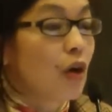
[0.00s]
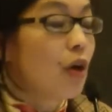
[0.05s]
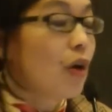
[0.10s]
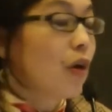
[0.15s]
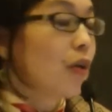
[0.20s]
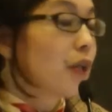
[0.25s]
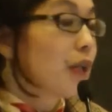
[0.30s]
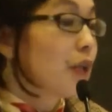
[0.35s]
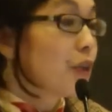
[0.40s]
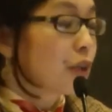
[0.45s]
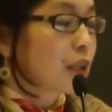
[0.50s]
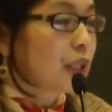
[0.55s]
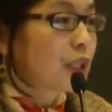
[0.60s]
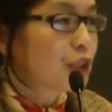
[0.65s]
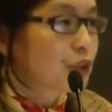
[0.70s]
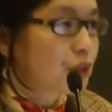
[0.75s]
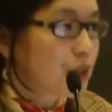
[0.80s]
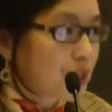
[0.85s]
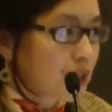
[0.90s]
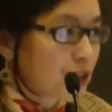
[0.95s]
all the other
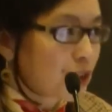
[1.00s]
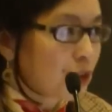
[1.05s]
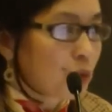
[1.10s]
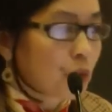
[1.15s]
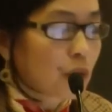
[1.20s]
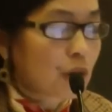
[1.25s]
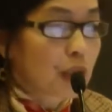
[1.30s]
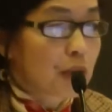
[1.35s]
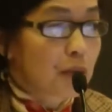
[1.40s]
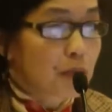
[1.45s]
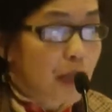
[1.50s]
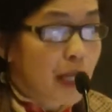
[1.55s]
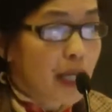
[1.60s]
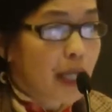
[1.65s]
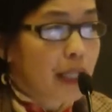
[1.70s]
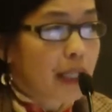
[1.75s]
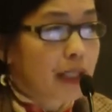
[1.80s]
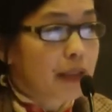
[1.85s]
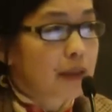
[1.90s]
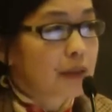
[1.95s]
countries in the world
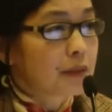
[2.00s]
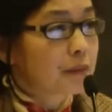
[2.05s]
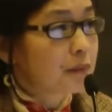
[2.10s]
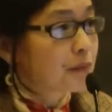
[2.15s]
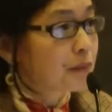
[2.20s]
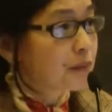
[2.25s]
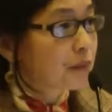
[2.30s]
combined.